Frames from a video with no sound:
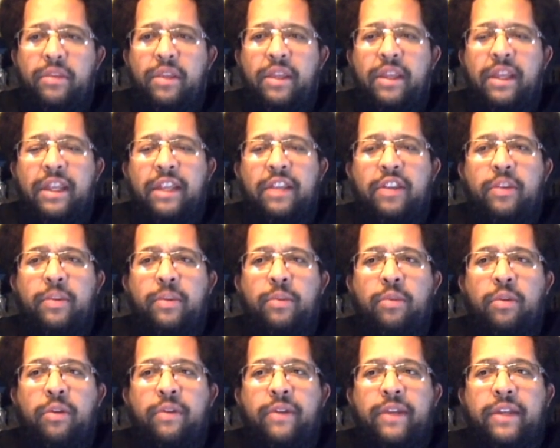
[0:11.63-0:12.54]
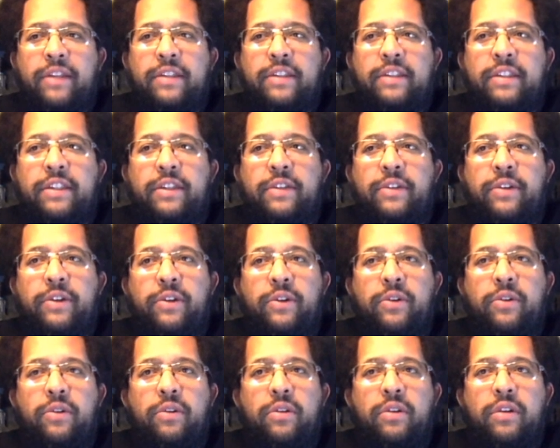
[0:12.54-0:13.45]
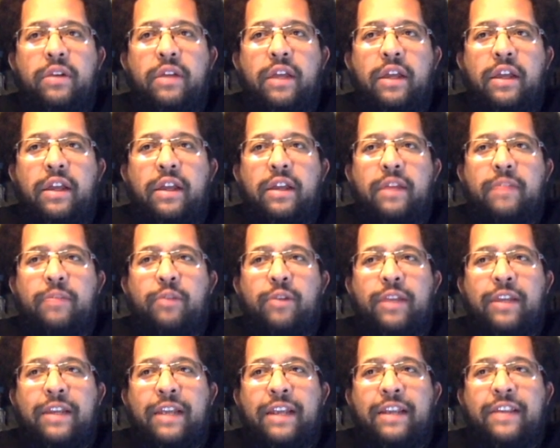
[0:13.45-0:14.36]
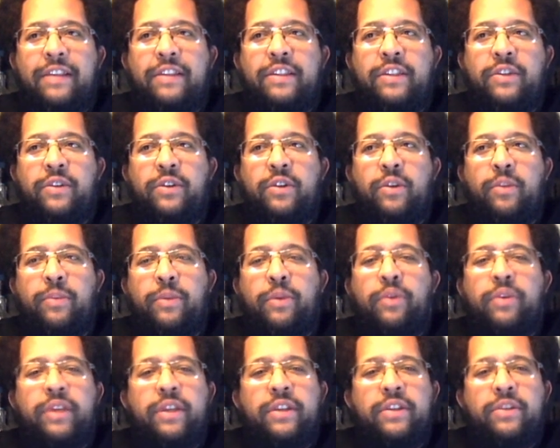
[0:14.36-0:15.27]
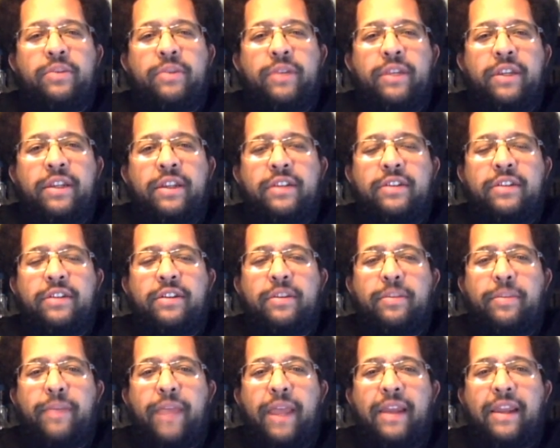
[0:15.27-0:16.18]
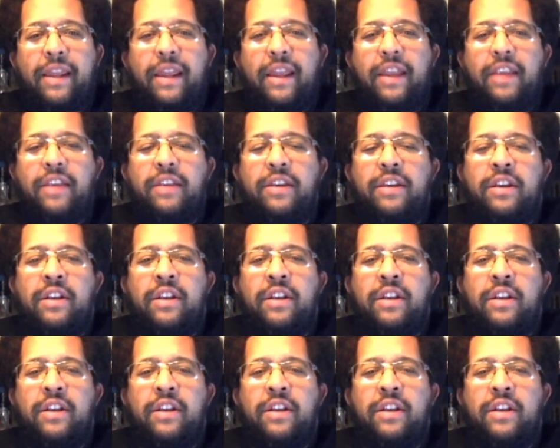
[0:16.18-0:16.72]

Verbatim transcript: You get a little bit more of like a cereal, uh, more that kind of cereal milky sweetness on the back end.